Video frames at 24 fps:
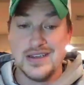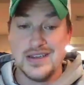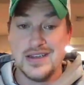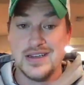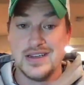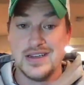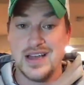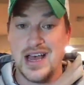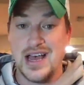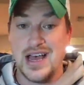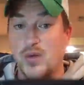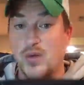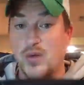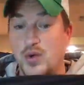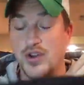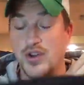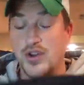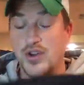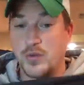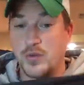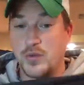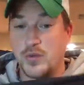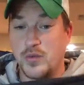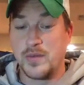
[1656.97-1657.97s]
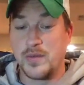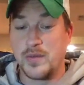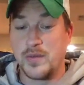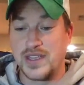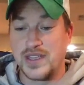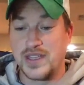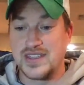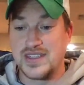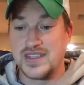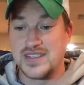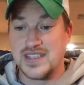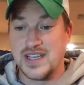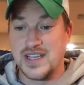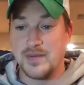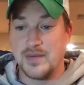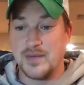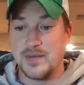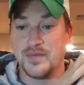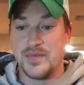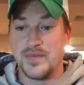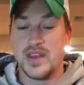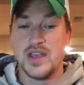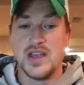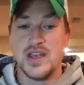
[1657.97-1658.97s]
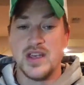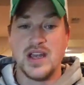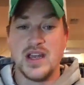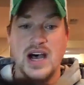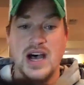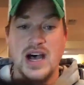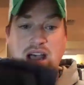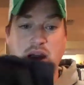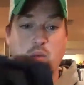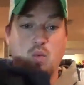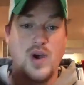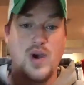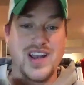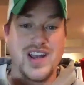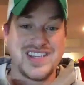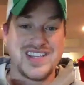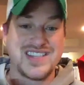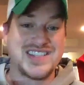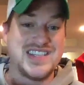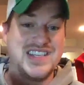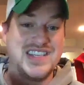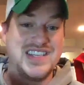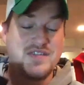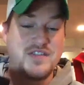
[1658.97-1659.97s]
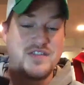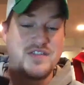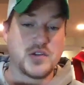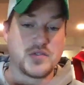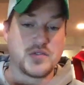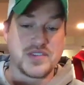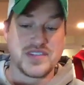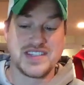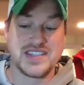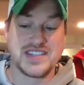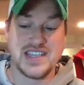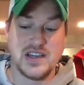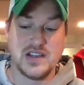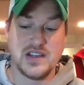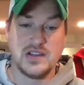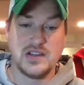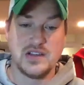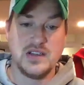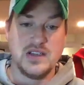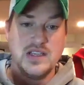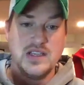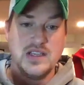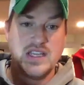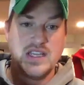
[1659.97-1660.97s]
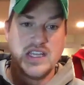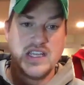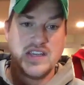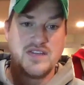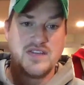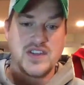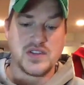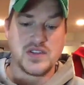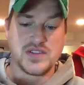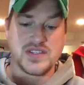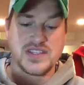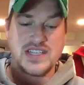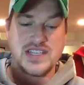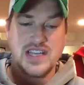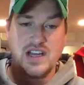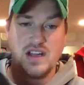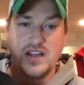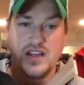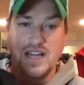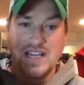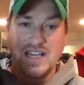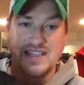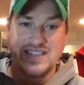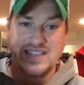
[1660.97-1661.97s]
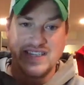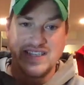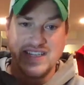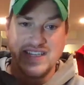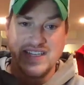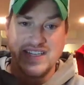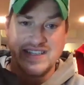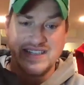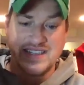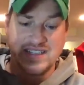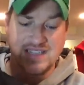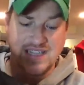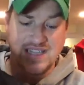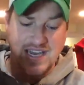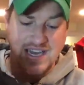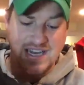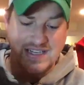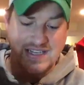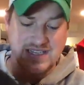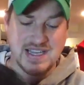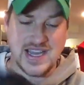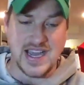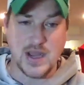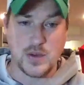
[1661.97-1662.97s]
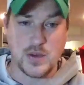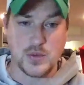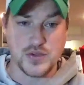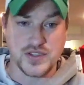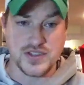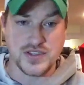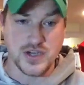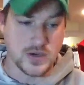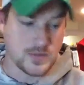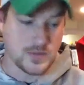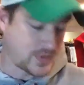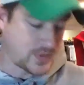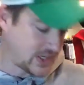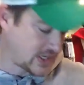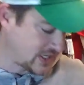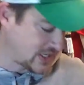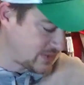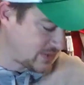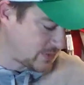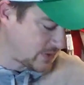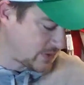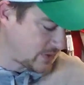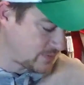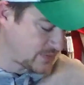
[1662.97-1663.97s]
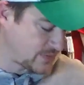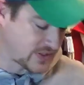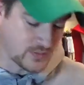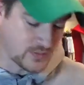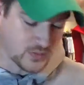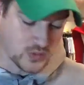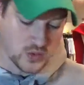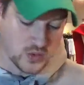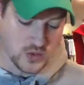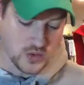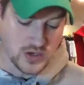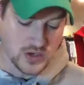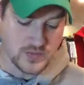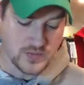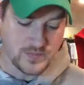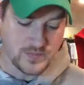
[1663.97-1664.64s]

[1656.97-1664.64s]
I wouldn't normally pick this up. I want to see if it'll sell. If it'll sell, I see these a lot. I will start picking them up some more.